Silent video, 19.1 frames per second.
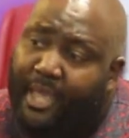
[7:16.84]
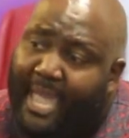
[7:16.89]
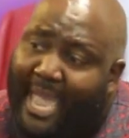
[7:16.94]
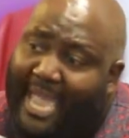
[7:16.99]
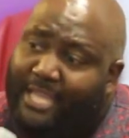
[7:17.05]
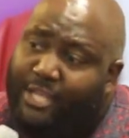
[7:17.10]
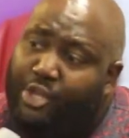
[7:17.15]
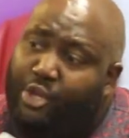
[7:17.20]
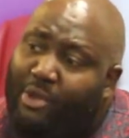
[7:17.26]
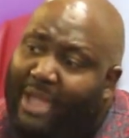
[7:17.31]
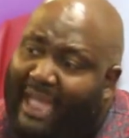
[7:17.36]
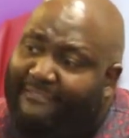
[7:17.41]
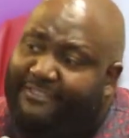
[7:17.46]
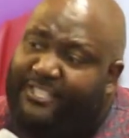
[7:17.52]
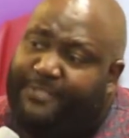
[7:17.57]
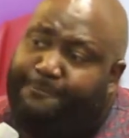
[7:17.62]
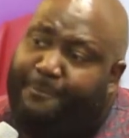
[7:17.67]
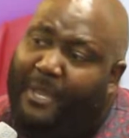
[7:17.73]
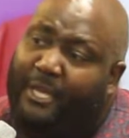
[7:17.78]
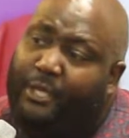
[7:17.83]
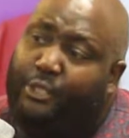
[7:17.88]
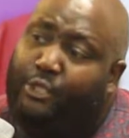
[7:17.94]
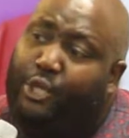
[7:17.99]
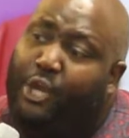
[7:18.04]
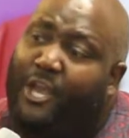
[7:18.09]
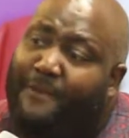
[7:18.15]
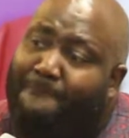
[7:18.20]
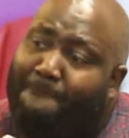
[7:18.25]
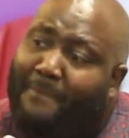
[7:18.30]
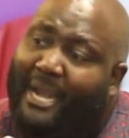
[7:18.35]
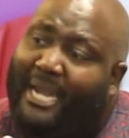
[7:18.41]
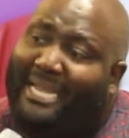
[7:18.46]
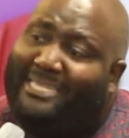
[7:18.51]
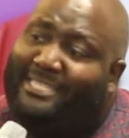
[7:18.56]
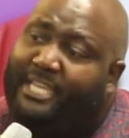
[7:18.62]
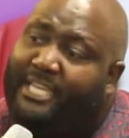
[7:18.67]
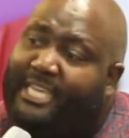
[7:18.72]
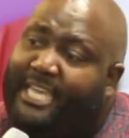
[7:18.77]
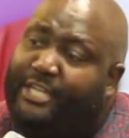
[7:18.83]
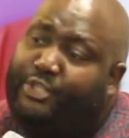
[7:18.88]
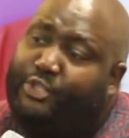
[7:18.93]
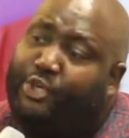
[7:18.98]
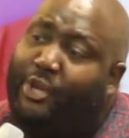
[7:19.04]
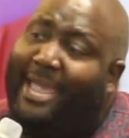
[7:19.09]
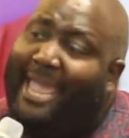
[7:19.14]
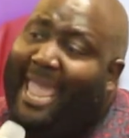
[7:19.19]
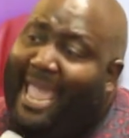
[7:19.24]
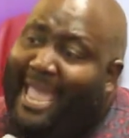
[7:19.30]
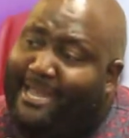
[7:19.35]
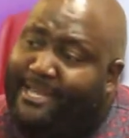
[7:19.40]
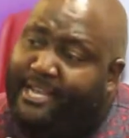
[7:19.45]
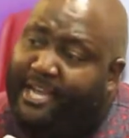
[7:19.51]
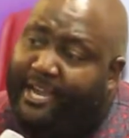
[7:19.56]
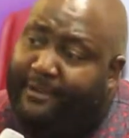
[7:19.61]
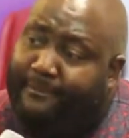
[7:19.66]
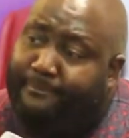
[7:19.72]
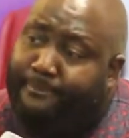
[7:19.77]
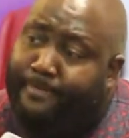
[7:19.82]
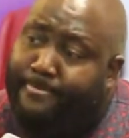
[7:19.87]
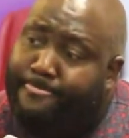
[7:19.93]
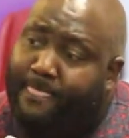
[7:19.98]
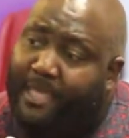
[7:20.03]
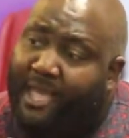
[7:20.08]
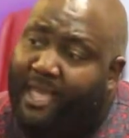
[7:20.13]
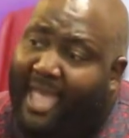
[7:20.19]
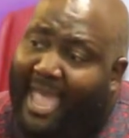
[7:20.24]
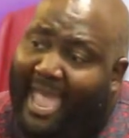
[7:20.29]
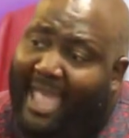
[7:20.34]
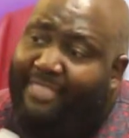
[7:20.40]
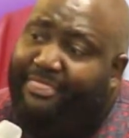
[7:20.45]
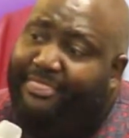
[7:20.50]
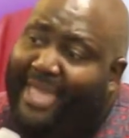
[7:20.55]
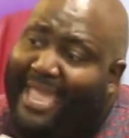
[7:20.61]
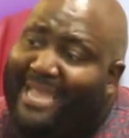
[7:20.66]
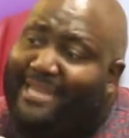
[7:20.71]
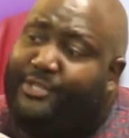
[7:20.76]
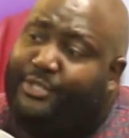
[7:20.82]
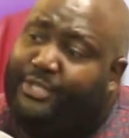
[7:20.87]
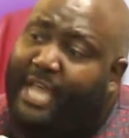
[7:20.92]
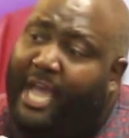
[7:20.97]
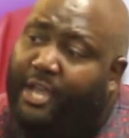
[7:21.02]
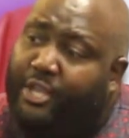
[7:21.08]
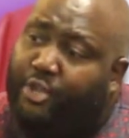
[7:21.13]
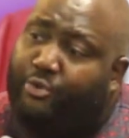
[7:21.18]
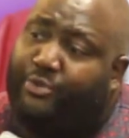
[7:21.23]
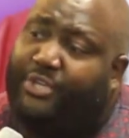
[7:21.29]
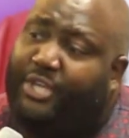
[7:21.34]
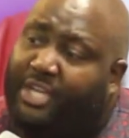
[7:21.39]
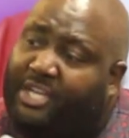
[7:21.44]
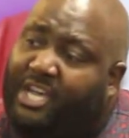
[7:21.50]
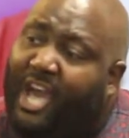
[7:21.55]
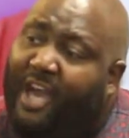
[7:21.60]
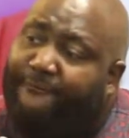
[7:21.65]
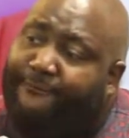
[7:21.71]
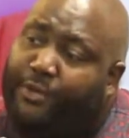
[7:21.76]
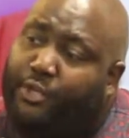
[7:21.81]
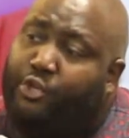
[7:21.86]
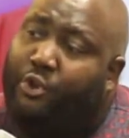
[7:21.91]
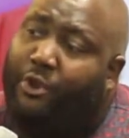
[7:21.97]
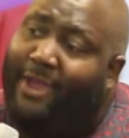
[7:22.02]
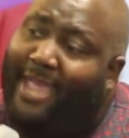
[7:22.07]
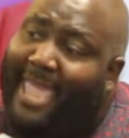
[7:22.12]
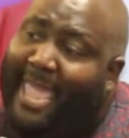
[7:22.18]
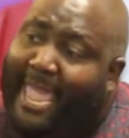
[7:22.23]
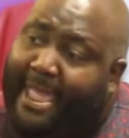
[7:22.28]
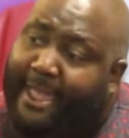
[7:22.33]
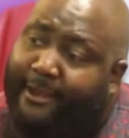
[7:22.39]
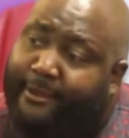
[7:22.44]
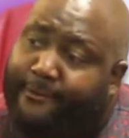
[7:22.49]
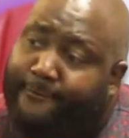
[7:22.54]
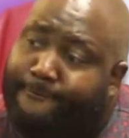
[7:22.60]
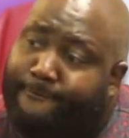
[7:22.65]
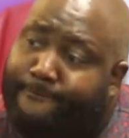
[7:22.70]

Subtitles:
And you have spent good money to get your hair done. And they tell you to cover your head.